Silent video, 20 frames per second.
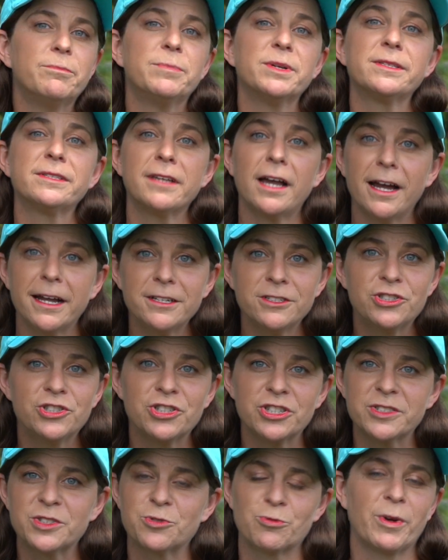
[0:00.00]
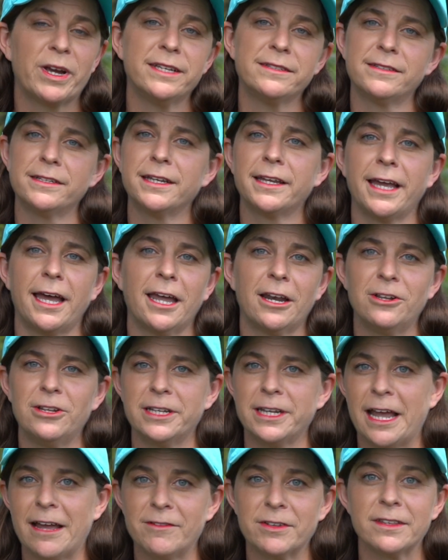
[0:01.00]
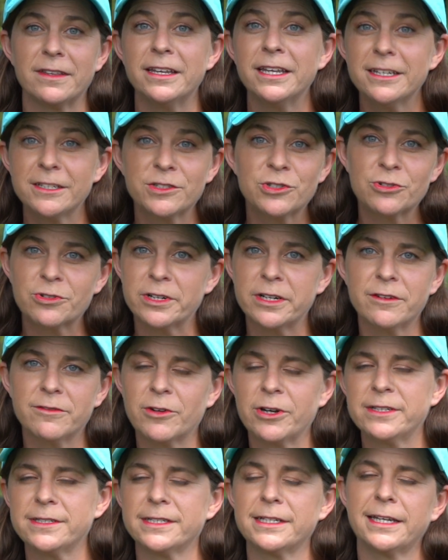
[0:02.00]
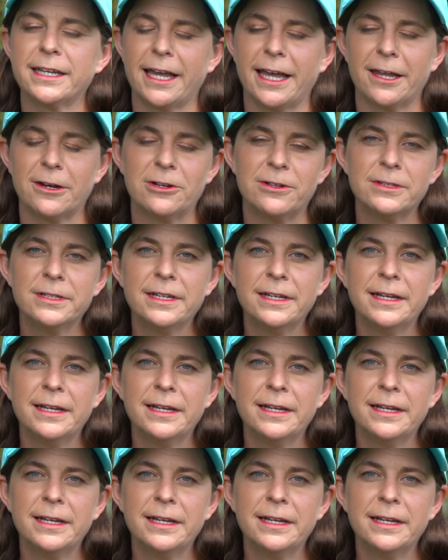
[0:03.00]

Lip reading: Besides just raising cattle and having the history of raising cattle,